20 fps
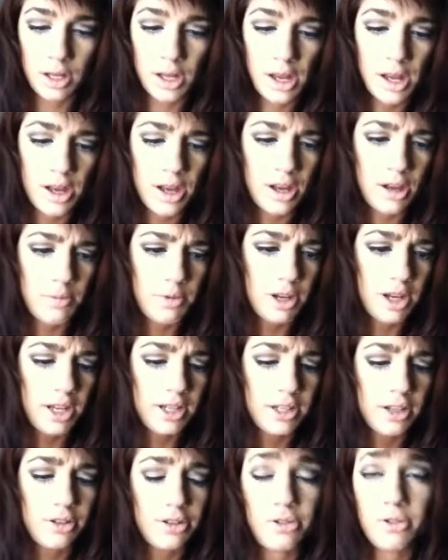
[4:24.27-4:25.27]
I
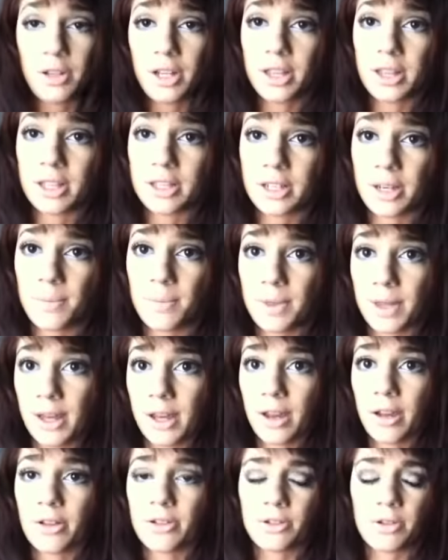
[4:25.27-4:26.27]
guess I'll do like the same
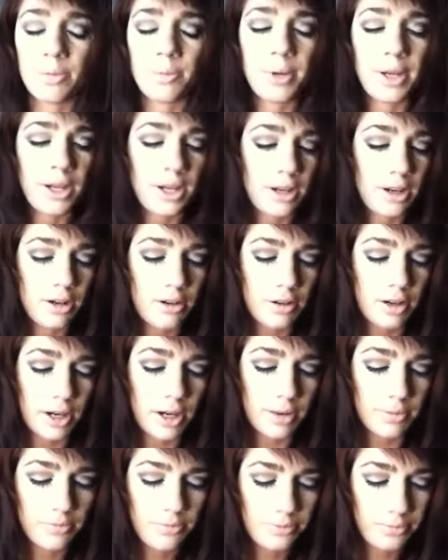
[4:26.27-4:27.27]
thing. I'll do a pink and a
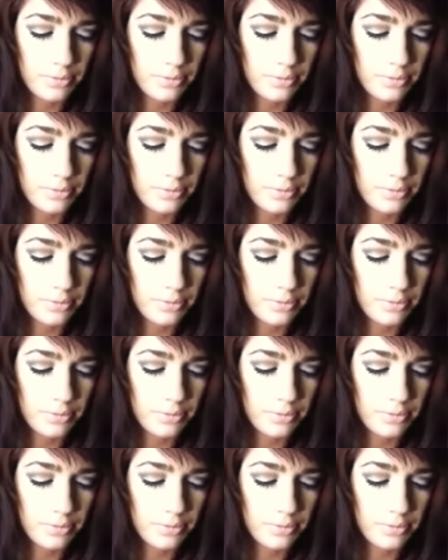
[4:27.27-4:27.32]
green.